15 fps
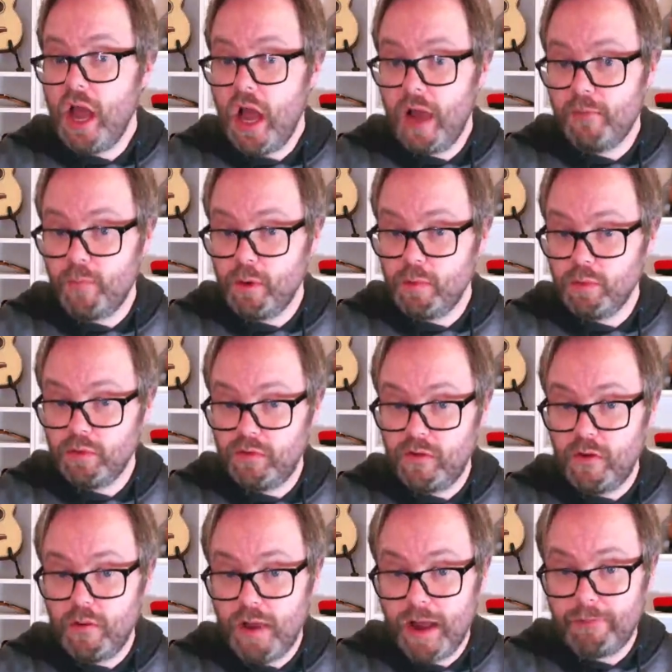And we will
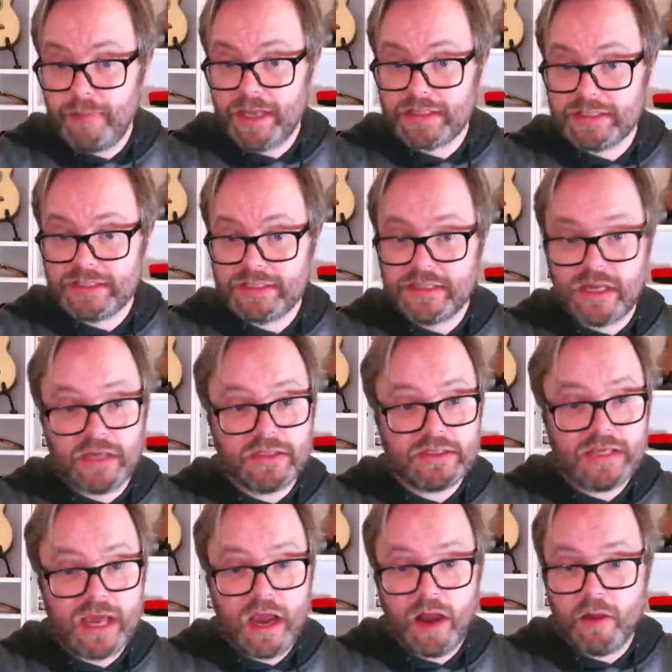do our best
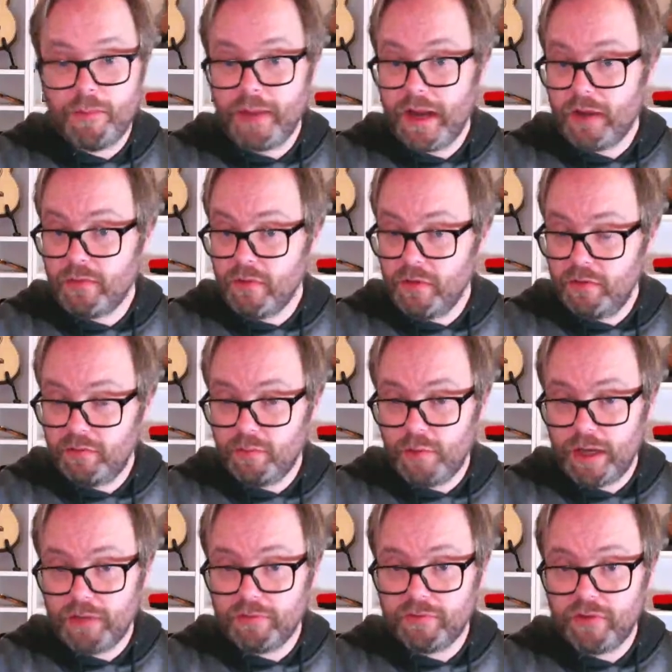to help out as
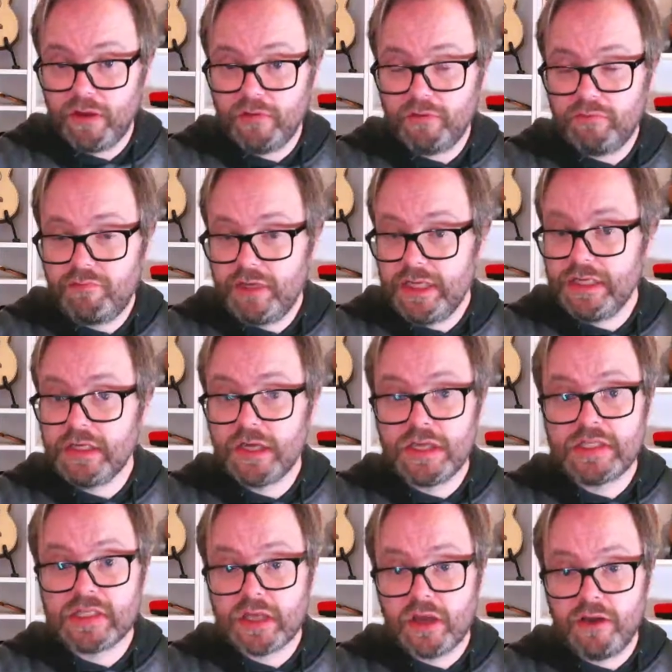well. So it's a really
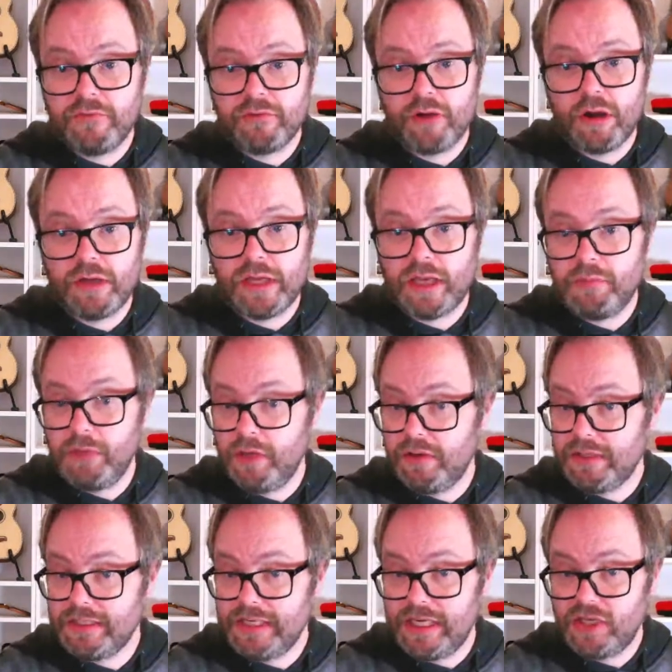nice kind of growing
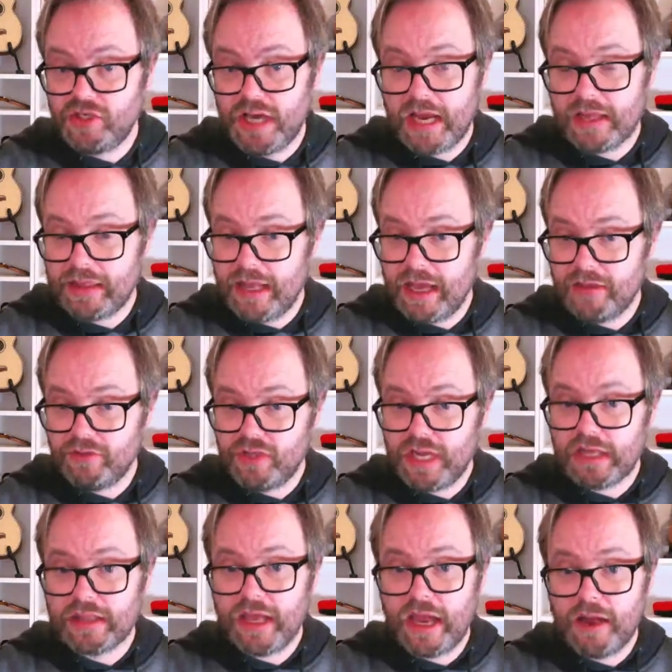community. Check that
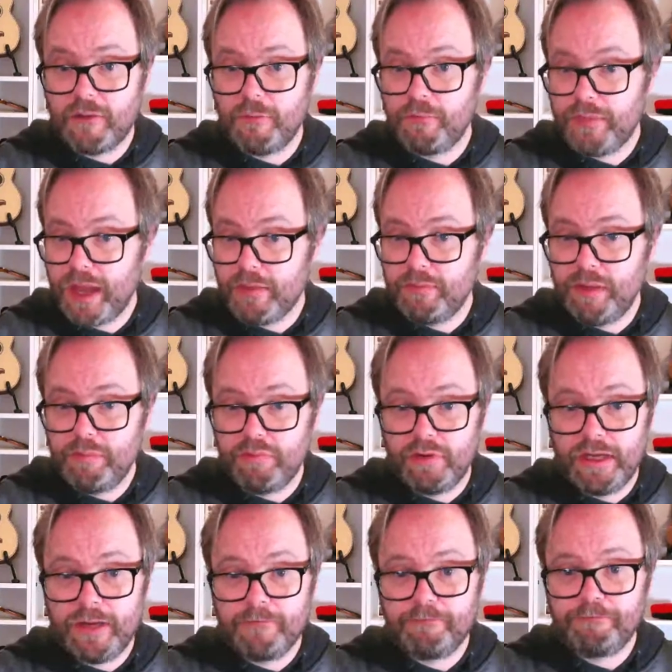out. That'd be
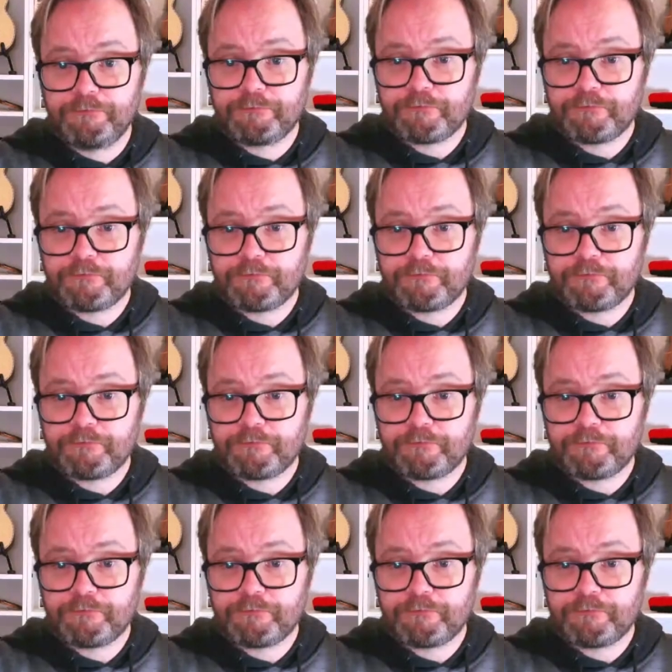brilliant.